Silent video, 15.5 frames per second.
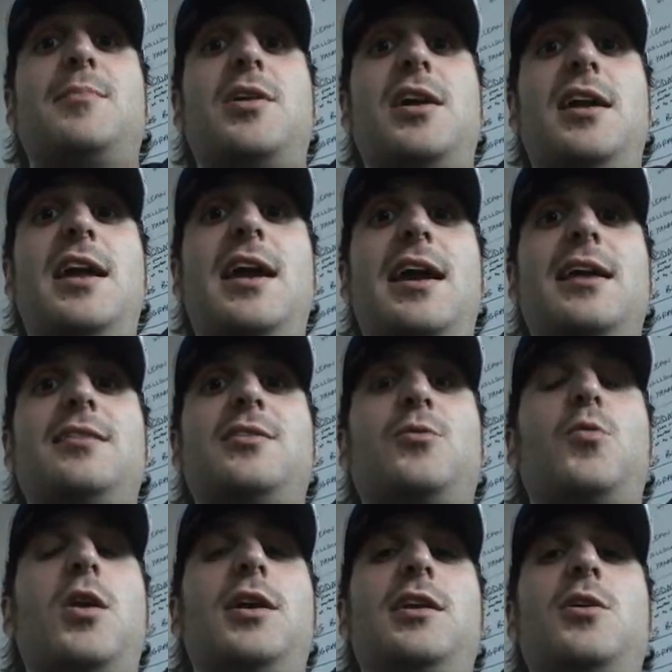I might add,
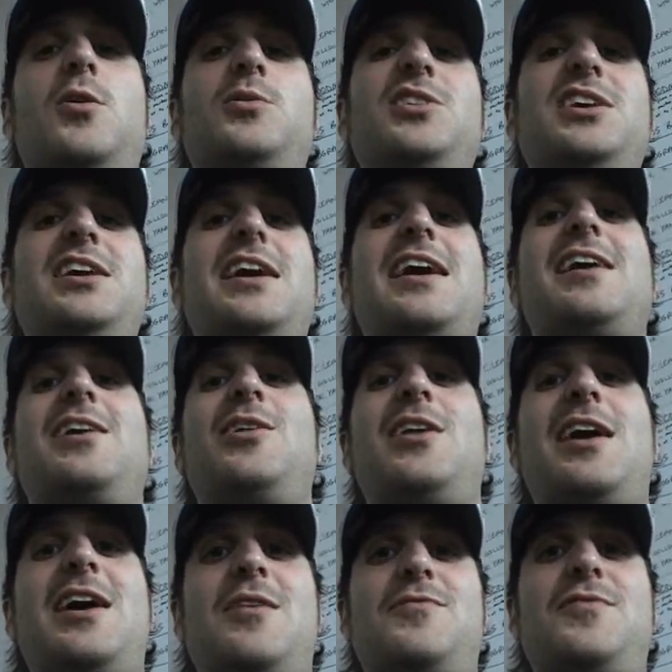the one and only
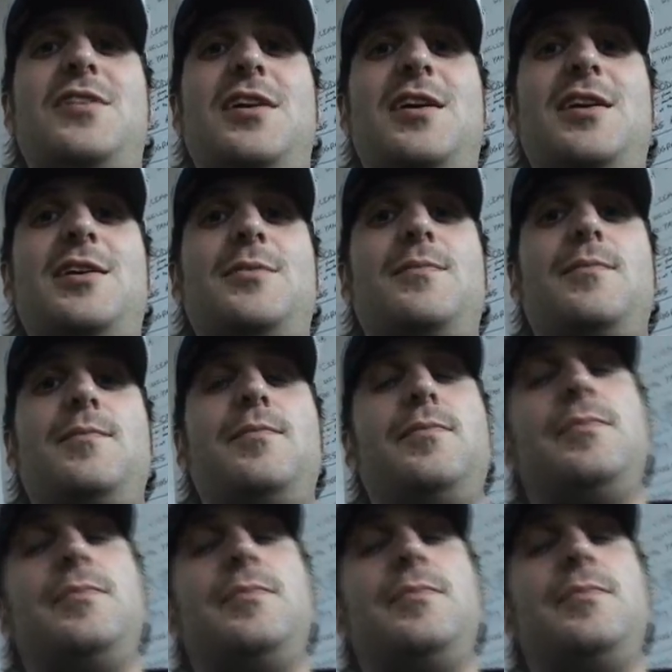El Jefe.